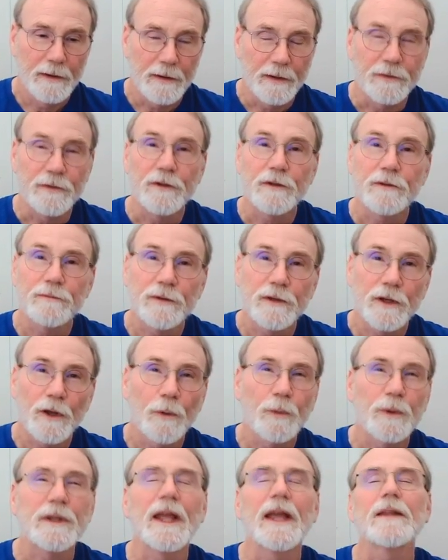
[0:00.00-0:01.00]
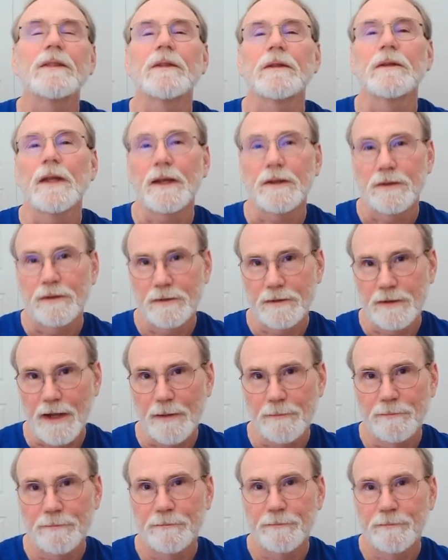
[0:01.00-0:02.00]
In this video, we take the next
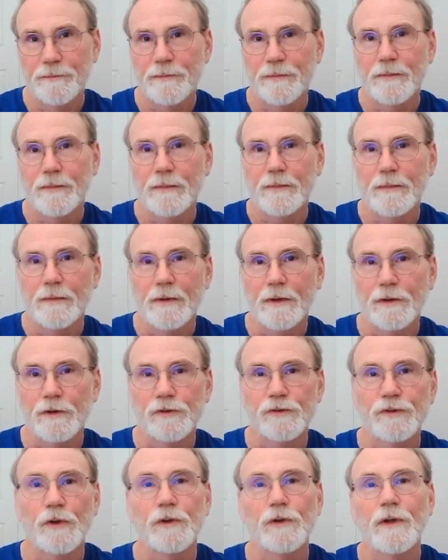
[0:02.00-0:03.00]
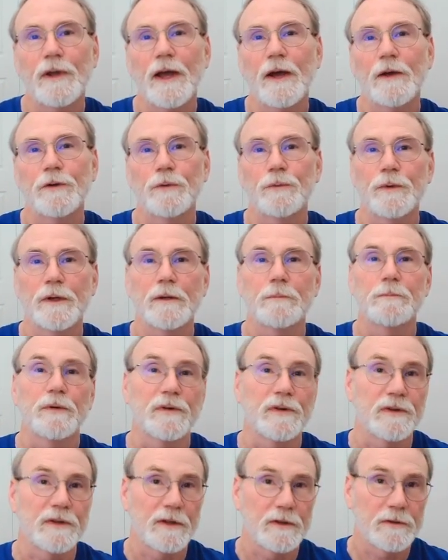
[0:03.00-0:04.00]
step. I'm going to show you how to rig
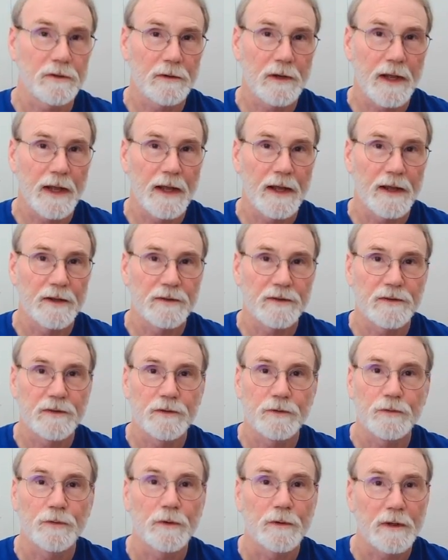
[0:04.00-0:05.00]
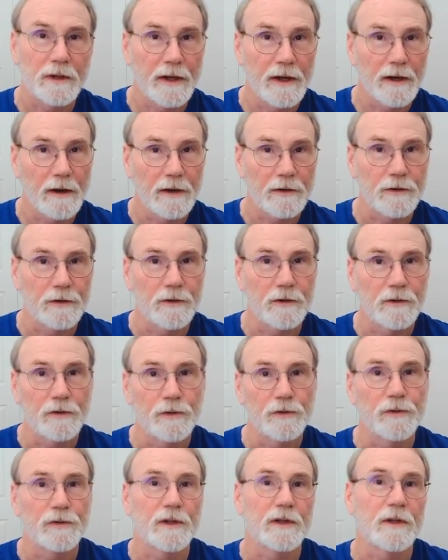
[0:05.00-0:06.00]
procedural eyes to a character
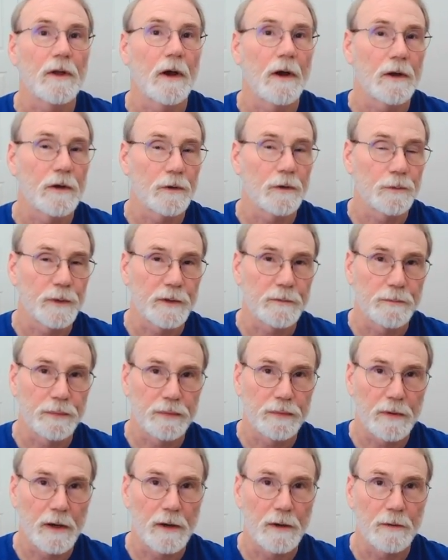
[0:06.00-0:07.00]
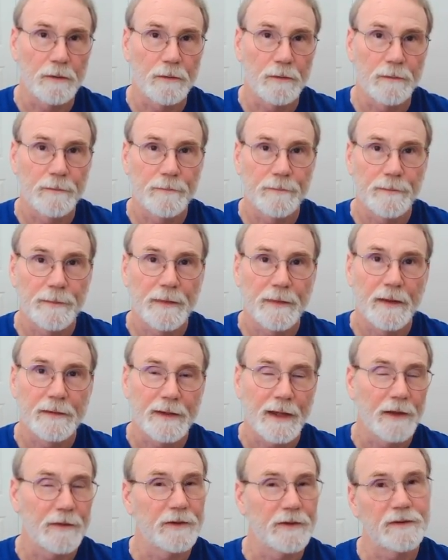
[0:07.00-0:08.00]
using AutoRig Pro.
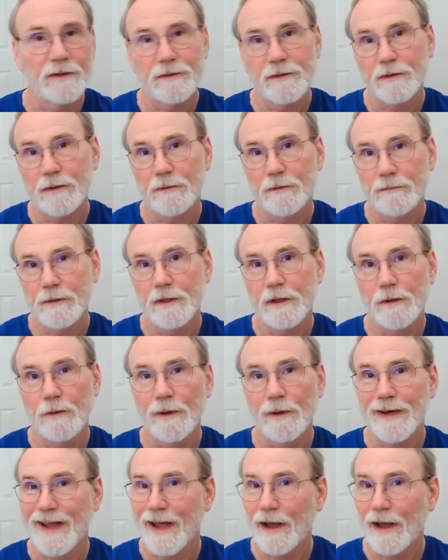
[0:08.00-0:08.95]
Now this isn't a video on